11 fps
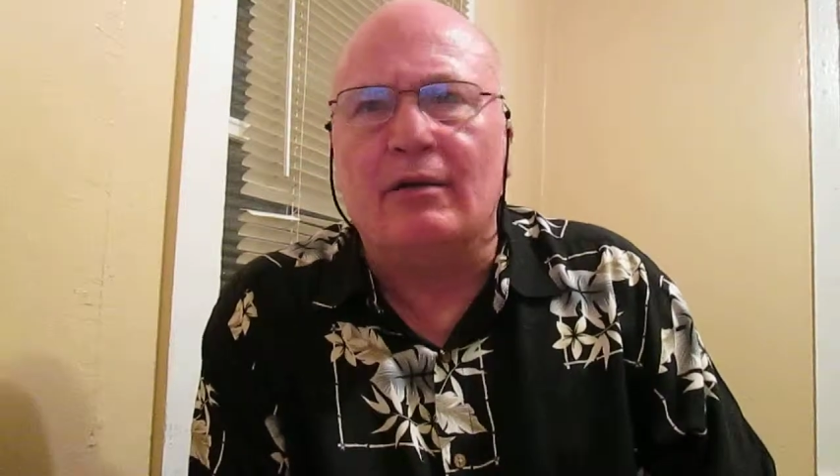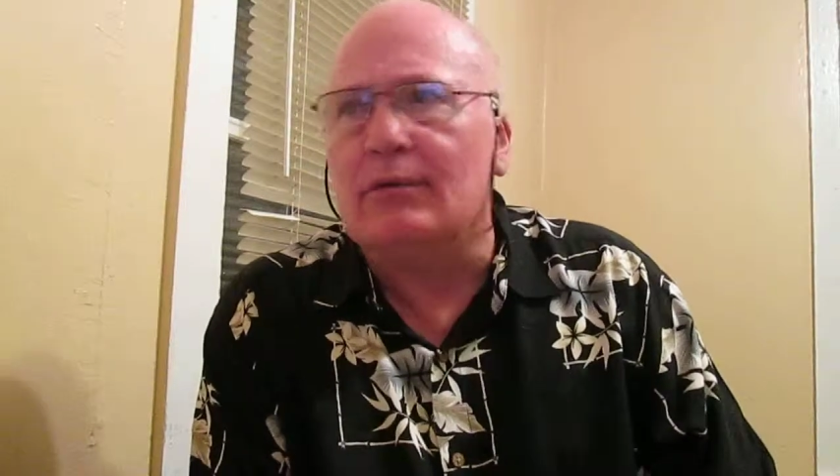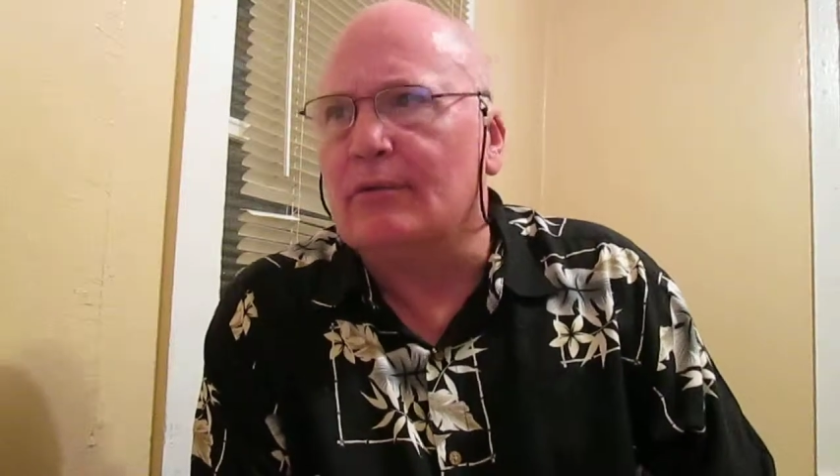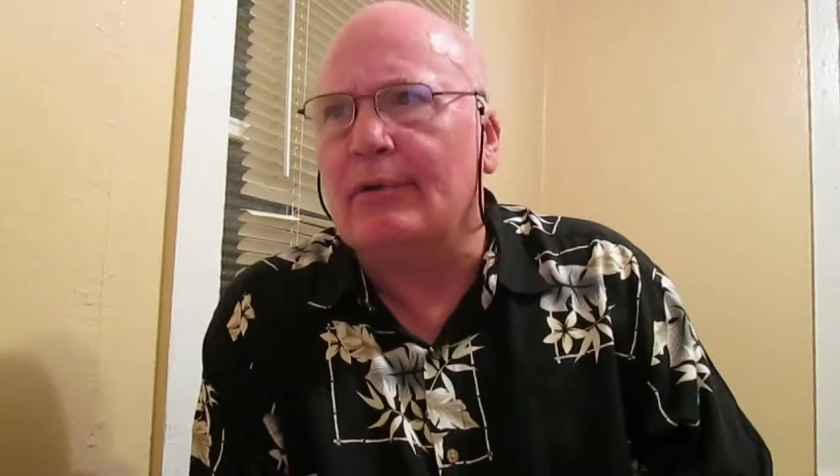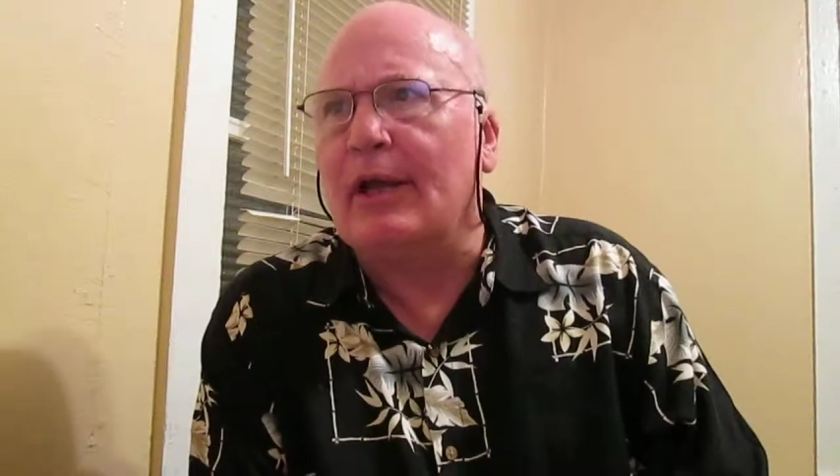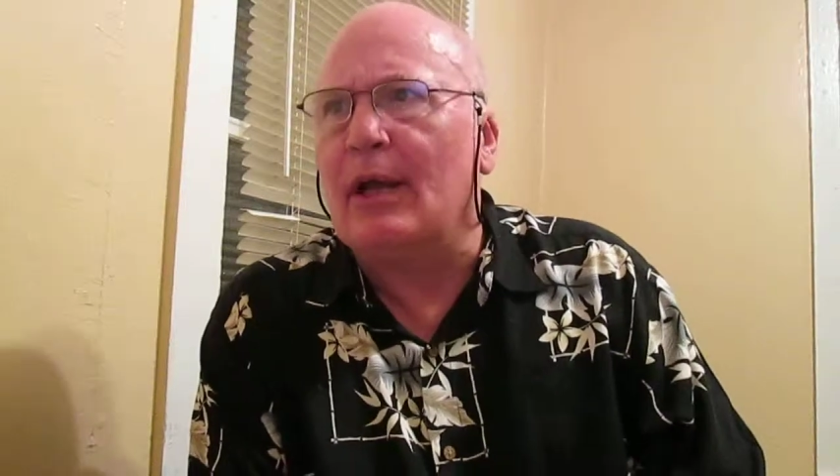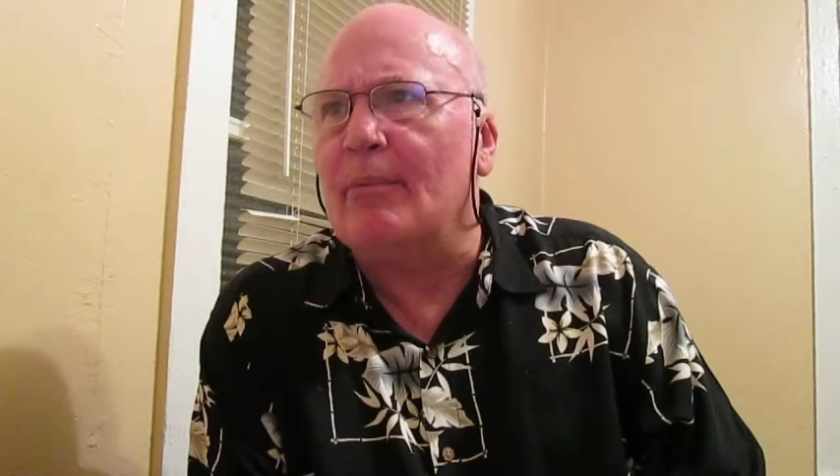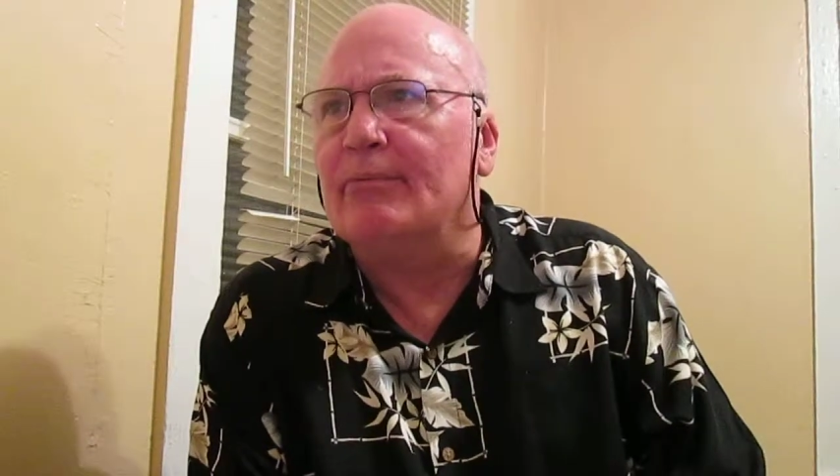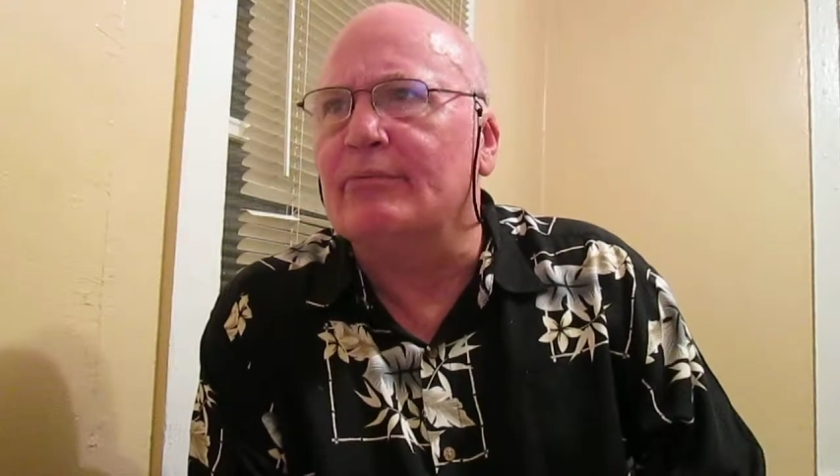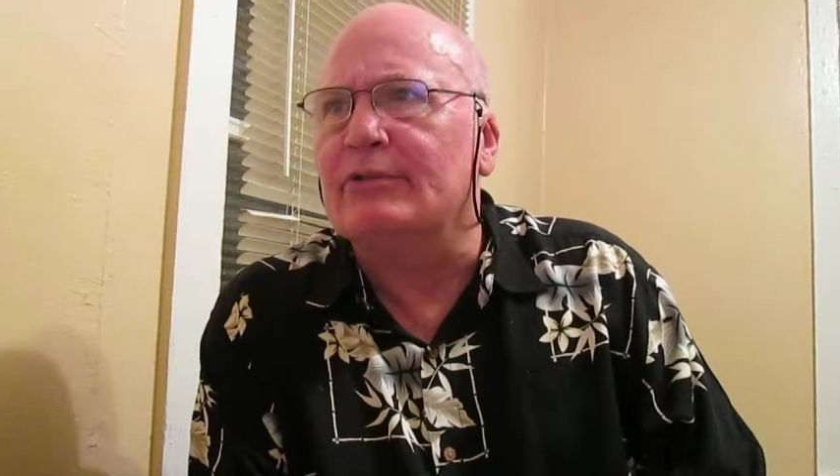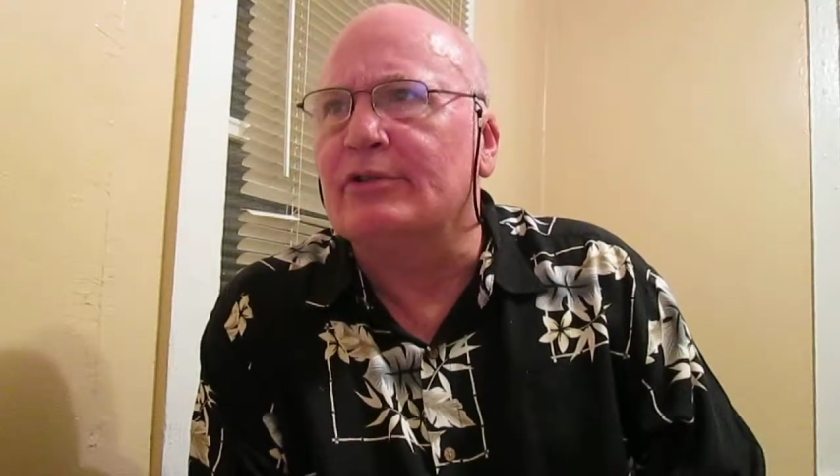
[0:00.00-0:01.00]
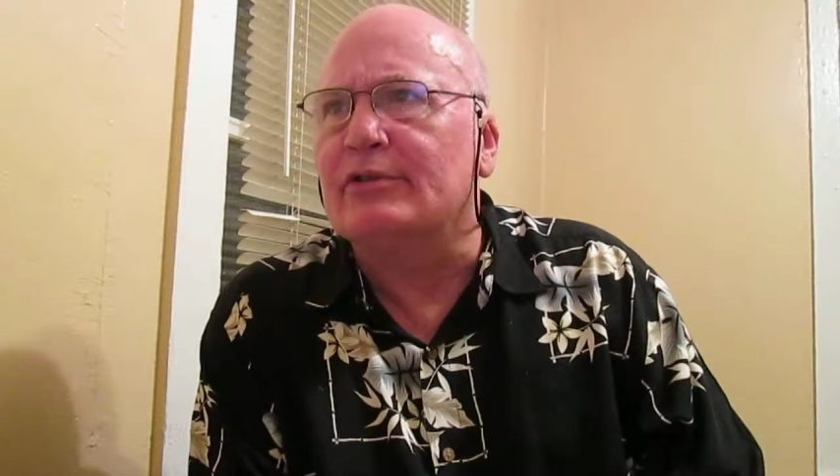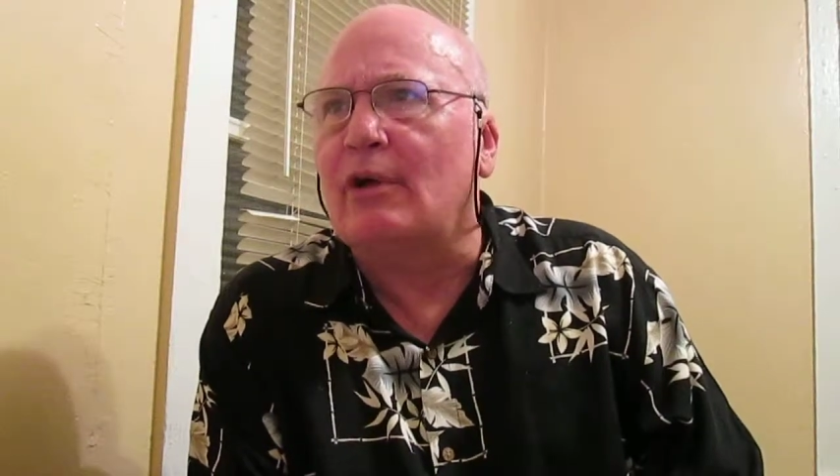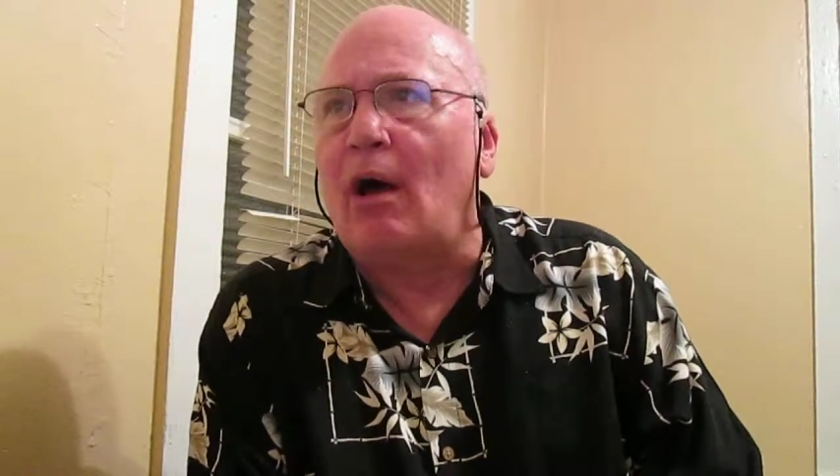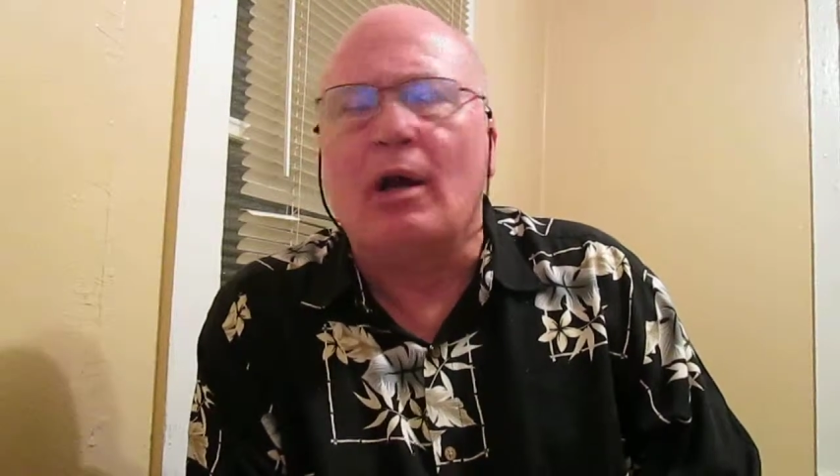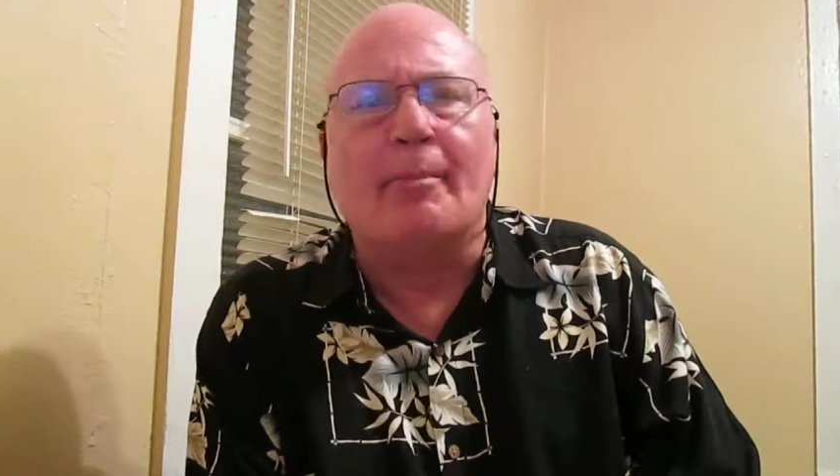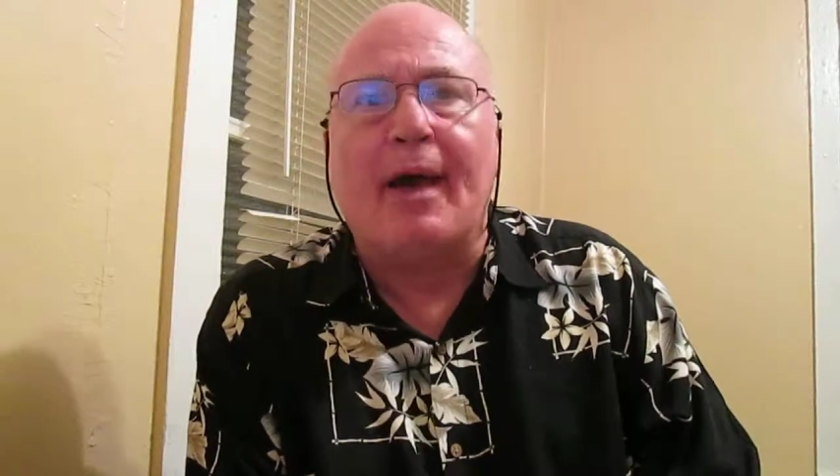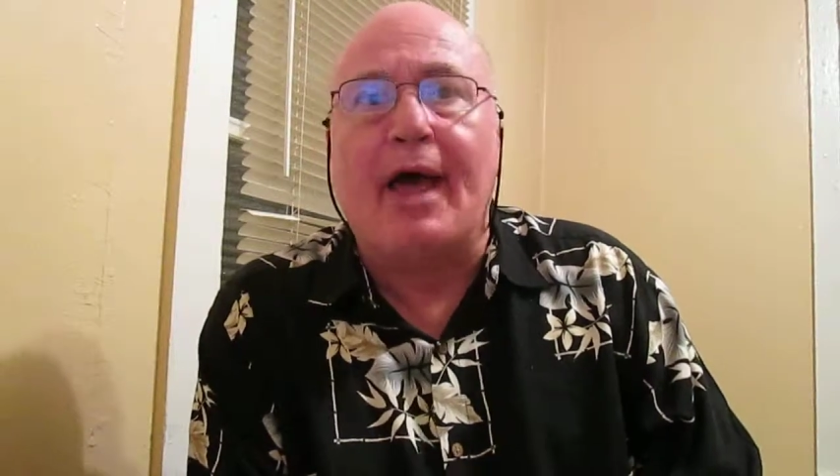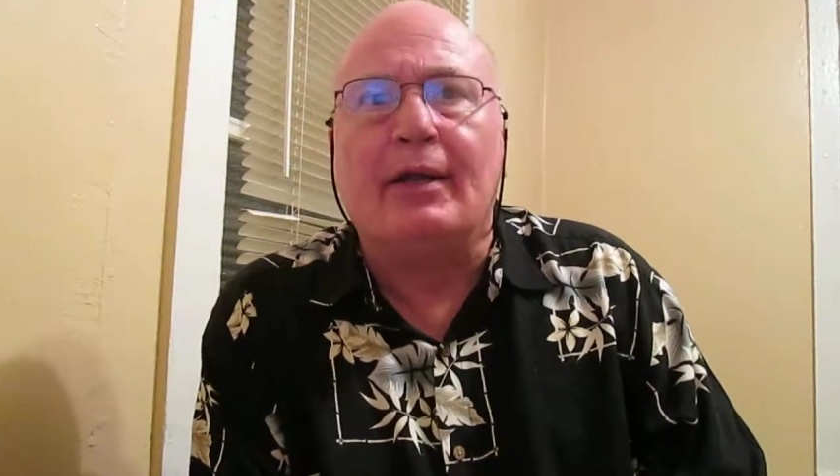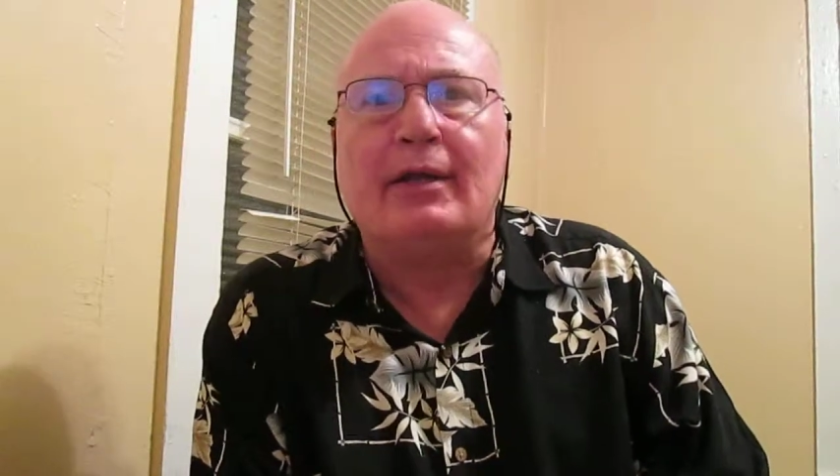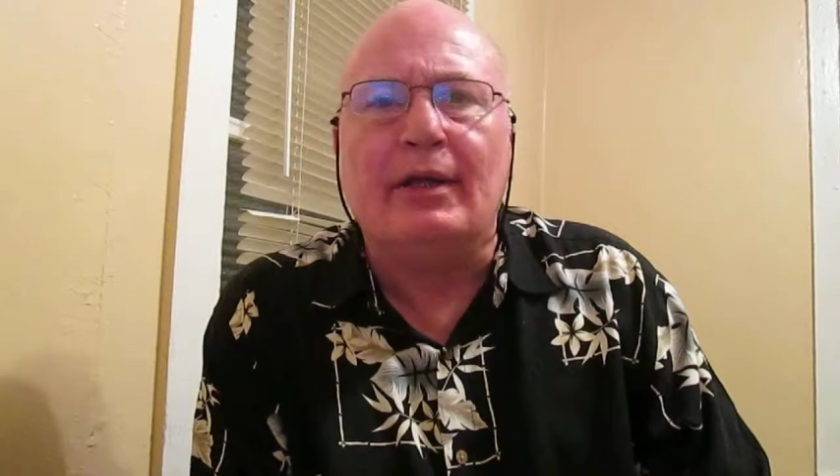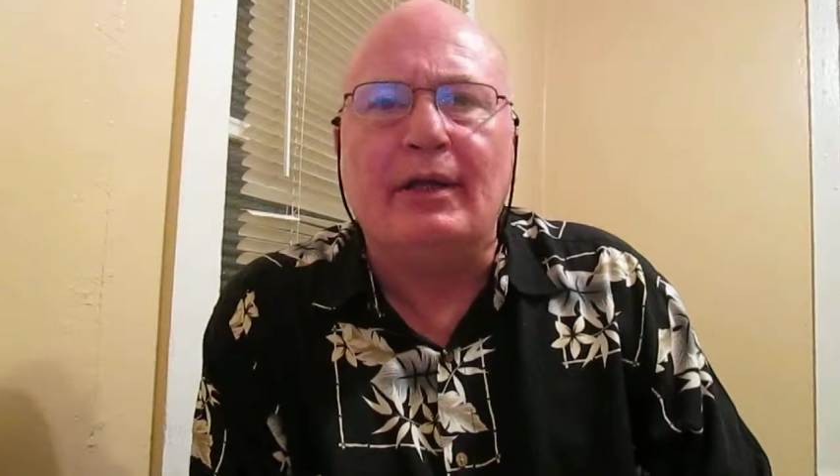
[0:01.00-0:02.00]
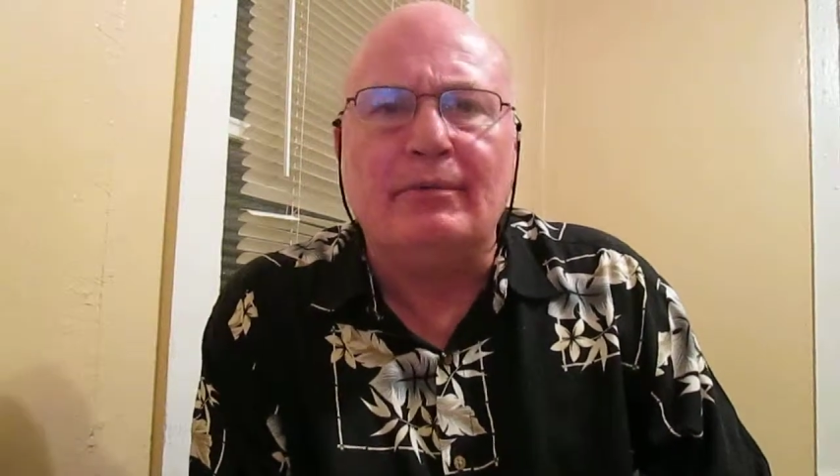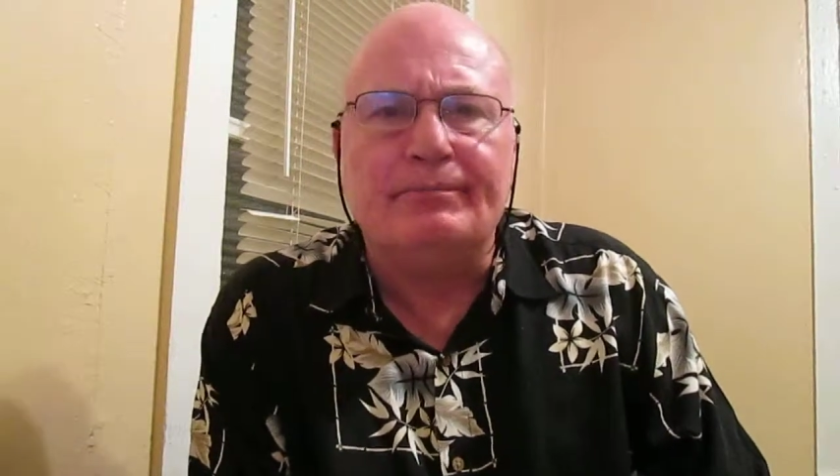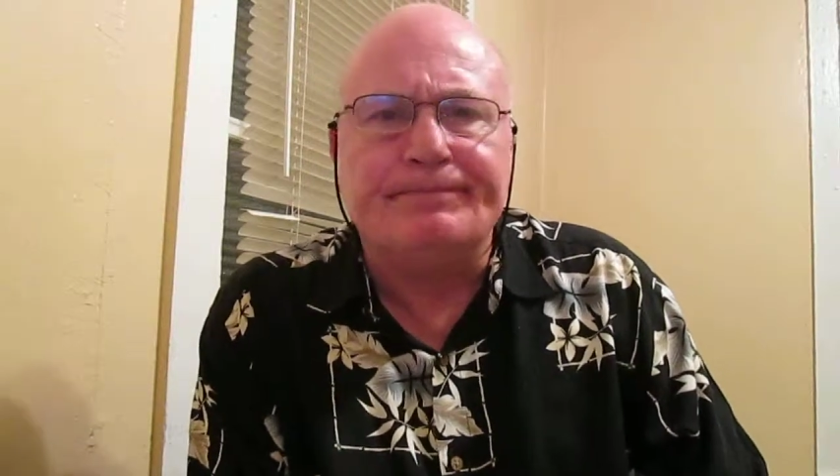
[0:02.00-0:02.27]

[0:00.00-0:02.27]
Do they come just automatically?